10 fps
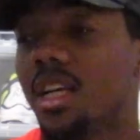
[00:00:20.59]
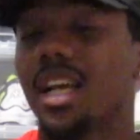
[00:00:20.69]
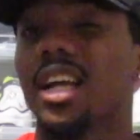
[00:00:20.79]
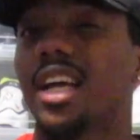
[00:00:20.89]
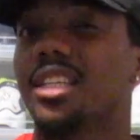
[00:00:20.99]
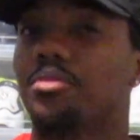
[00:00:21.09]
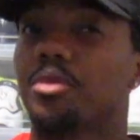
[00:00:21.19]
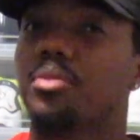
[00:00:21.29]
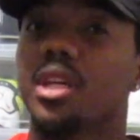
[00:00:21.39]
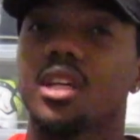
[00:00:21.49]
Lately, I've just
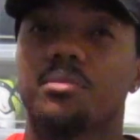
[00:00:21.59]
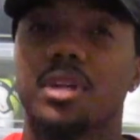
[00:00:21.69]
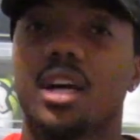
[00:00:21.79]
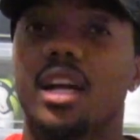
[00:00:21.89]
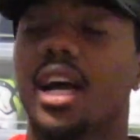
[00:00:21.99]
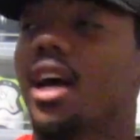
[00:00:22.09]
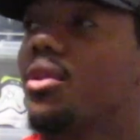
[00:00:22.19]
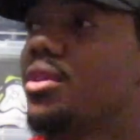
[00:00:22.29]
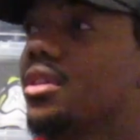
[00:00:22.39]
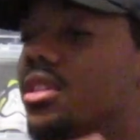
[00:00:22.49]
been picking up a lot of
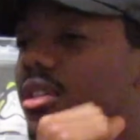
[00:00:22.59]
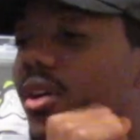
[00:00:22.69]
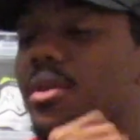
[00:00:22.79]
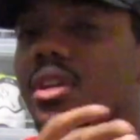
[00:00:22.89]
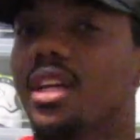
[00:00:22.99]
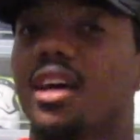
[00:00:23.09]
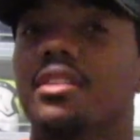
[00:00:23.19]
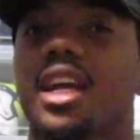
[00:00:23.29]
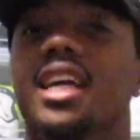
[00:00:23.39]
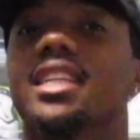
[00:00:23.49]
hours, so I really
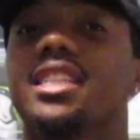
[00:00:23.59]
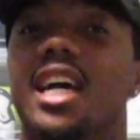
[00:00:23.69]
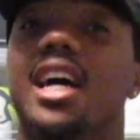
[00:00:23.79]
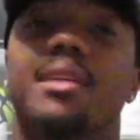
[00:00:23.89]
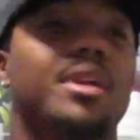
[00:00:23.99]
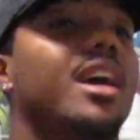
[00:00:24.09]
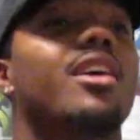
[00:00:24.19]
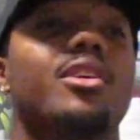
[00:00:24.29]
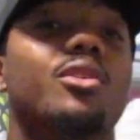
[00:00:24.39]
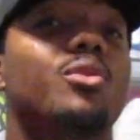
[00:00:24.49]
haven't had the time. Like,
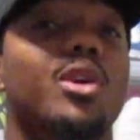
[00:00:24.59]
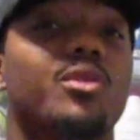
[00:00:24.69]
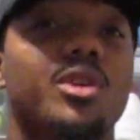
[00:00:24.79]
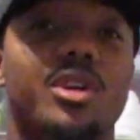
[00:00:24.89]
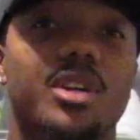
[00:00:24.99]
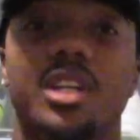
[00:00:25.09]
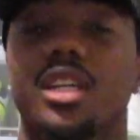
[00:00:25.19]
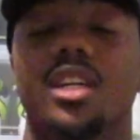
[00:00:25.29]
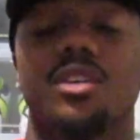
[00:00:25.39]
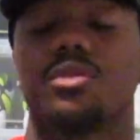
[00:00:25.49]
I'll go to work real early,
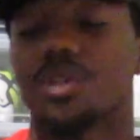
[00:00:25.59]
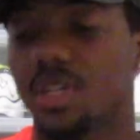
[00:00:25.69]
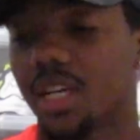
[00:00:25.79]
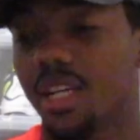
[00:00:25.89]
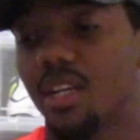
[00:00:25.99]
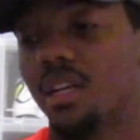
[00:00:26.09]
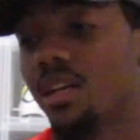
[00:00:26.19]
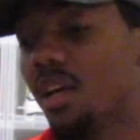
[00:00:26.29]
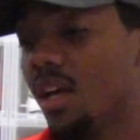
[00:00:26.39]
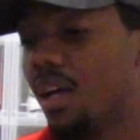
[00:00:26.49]
get off real late.
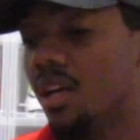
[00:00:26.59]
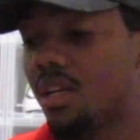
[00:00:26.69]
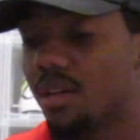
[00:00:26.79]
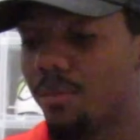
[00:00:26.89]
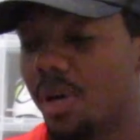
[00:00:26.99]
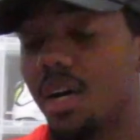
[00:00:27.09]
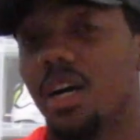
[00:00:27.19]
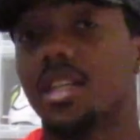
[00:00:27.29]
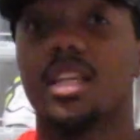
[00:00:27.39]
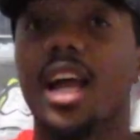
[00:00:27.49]

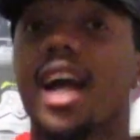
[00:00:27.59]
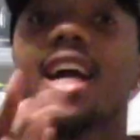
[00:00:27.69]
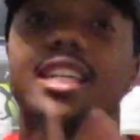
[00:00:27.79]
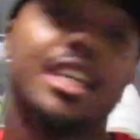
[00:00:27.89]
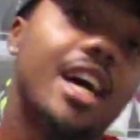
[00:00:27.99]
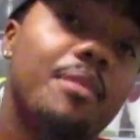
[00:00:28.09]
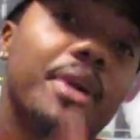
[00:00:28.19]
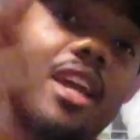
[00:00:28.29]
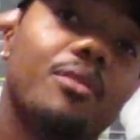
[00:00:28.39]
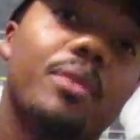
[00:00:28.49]
But today I got time,
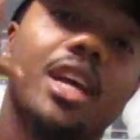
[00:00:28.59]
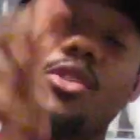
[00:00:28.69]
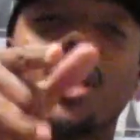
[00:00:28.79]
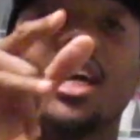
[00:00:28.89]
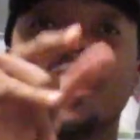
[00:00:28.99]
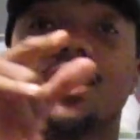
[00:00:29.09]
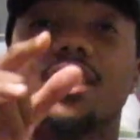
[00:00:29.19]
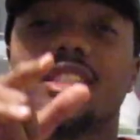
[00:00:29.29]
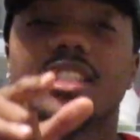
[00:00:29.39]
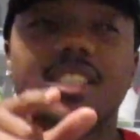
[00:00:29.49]
man. And man, do I got a
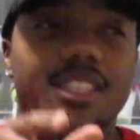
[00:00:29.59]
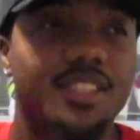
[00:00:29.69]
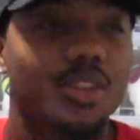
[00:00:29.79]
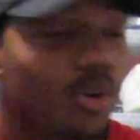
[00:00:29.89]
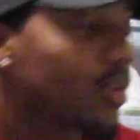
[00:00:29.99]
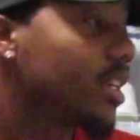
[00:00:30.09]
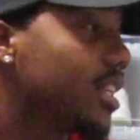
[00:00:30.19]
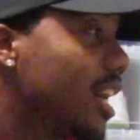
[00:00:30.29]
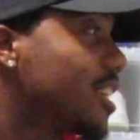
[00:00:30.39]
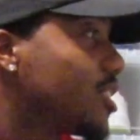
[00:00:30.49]
story,
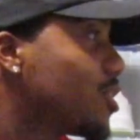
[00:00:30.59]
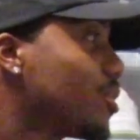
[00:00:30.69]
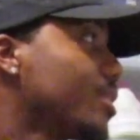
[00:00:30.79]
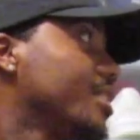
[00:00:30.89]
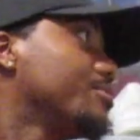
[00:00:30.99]
not a story.